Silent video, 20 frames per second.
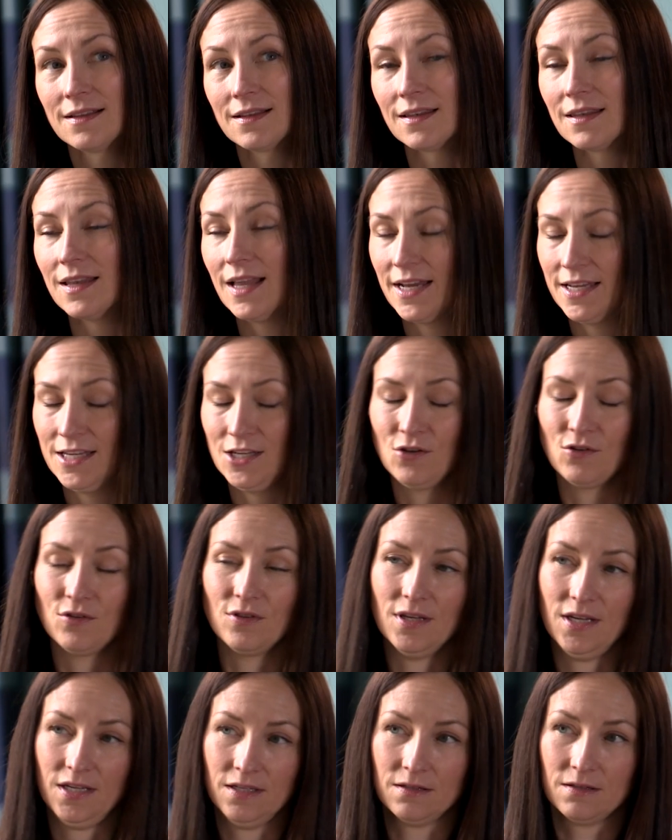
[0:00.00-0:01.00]
lying on
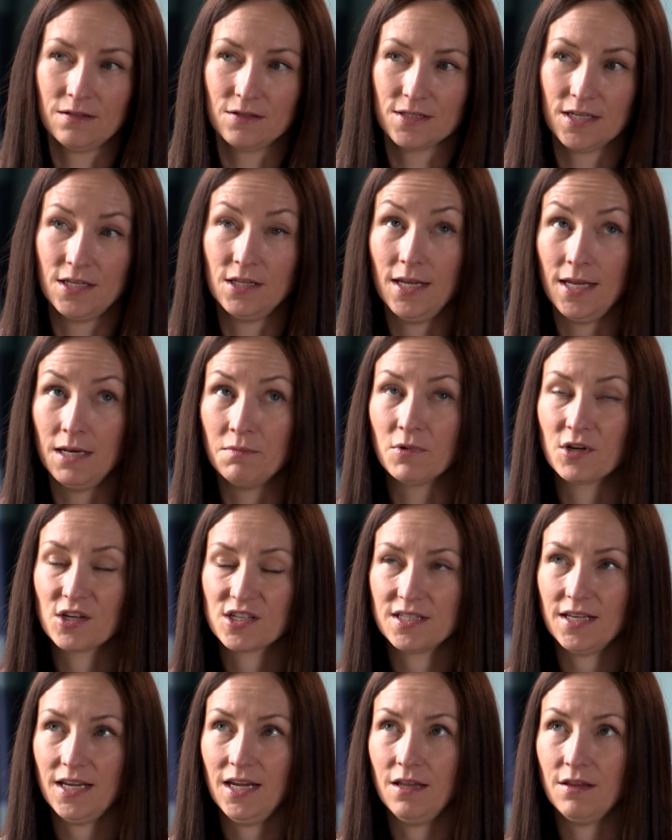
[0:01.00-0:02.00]
the hills in
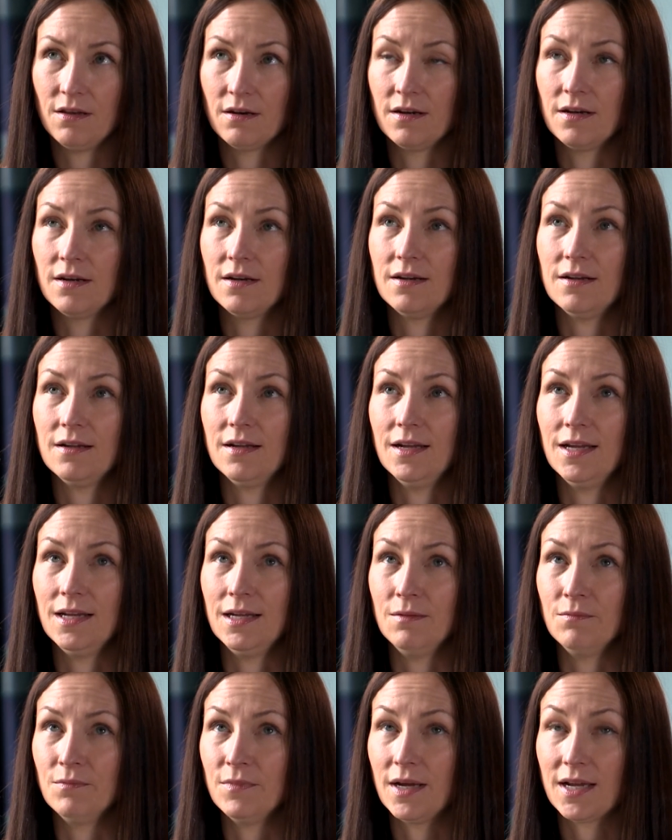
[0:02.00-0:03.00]
amongst the heather,
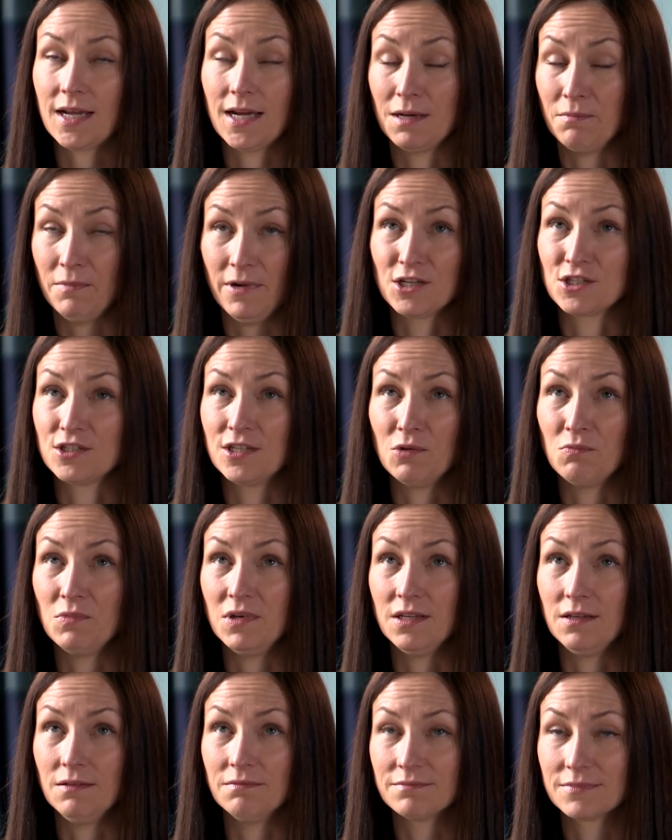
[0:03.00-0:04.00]
I can't imagine how
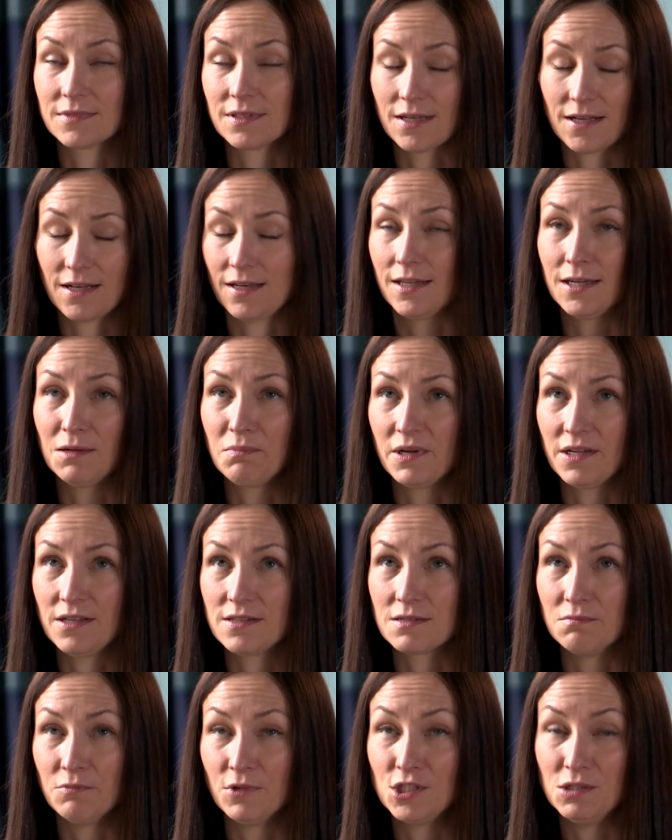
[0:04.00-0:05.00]
many clig
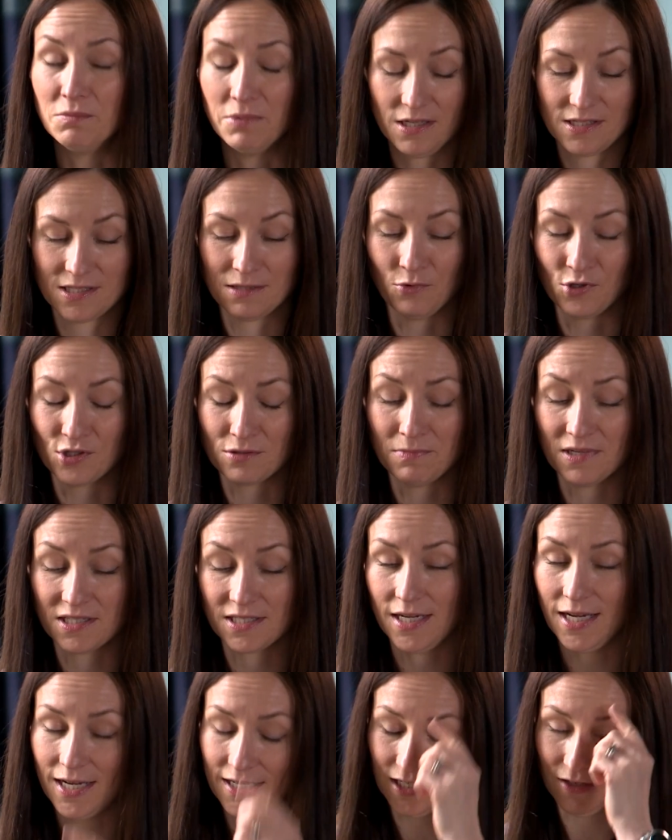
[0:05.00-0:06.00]
bites and midgie bites they must
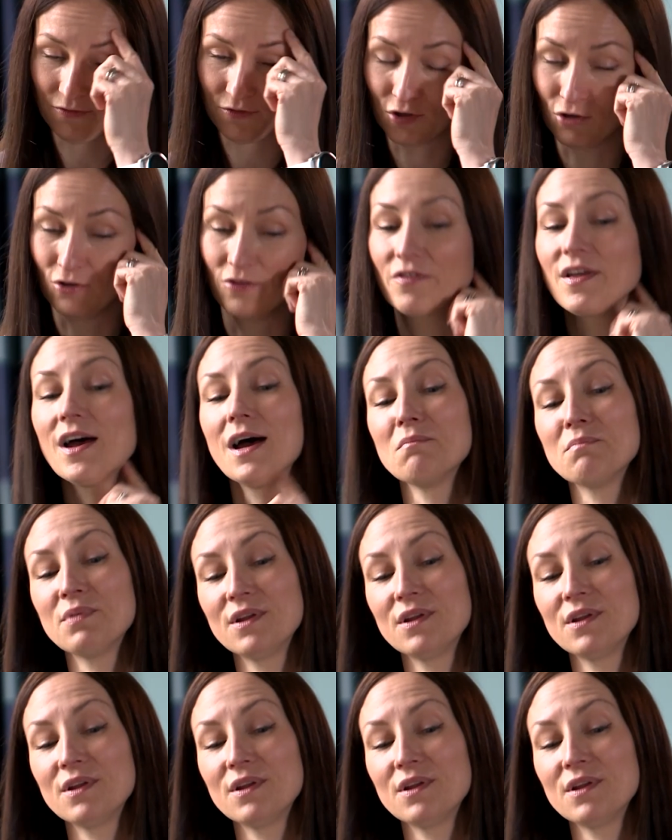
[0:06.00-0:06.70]
have had after all of that,